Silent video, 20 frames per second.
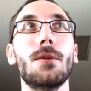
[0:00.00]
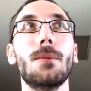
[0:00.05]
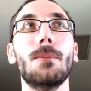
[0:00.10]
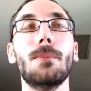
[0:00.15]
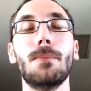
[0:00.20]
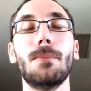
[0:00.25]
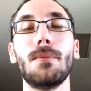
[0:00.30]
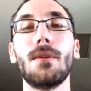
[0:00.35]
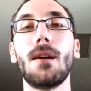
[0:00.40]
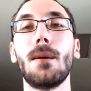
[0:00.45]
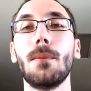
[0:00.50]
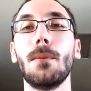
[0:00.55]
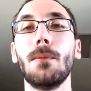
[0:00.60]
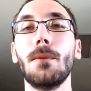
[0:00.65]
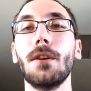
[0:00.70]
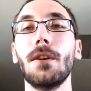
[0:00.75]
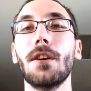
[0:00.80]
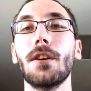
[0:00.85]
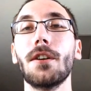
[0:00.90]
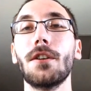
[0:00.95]
they're
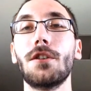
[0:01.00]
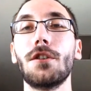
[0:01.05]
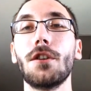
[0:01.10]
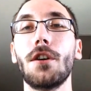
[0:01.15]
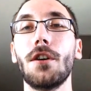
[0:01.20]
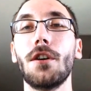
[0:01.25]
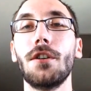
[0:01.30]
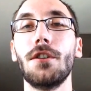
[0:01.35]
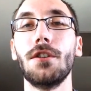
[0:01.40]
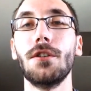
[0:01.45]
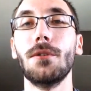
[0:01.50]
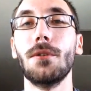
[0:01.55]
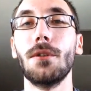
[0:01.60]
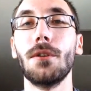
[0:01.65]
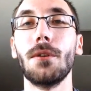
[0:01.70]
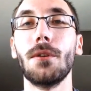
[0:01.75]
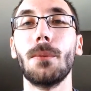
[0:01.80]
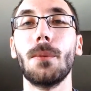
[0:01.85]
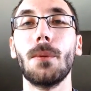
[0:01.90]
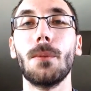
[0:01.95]
probably going to charge you a
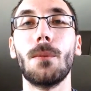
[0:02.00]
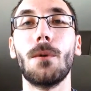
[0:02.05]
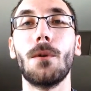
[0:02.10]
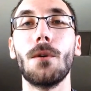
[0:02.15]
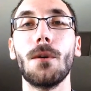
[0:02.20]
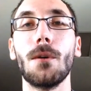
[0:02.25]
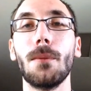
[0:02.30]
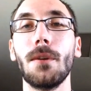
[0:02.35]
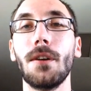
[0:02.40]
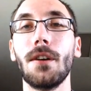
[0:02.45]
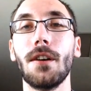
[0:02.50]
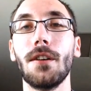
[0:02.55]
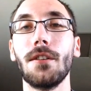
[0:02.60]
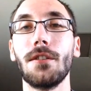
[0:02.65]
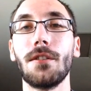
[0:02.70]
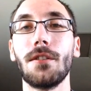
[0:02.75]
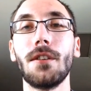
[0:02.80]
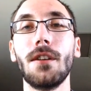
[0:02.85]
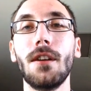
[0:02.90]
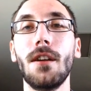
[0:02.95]
little bit more
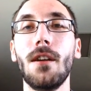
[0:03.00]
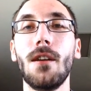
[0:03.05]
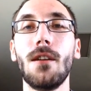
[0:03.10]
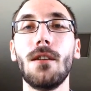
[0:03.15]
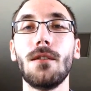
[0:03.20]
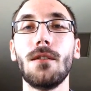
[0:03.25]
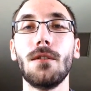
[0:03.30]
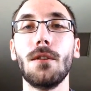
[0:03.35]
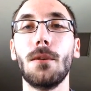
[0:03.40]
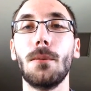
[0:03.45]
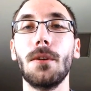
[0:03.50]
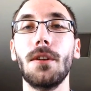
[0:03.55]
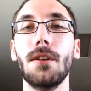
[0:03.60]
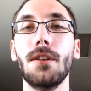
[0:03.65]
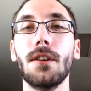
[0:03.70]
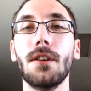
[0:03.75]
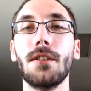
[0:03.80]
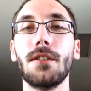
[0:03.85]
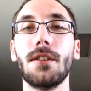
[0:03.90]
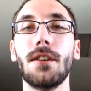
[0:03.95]
because nobody
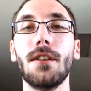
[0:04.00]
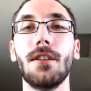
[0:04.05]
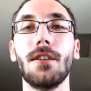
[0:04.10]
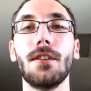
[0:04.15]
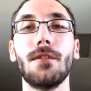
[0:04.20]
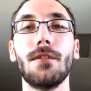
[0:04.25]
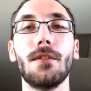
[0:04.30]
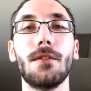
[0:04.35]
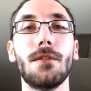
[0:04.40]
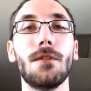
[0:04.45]
does anything for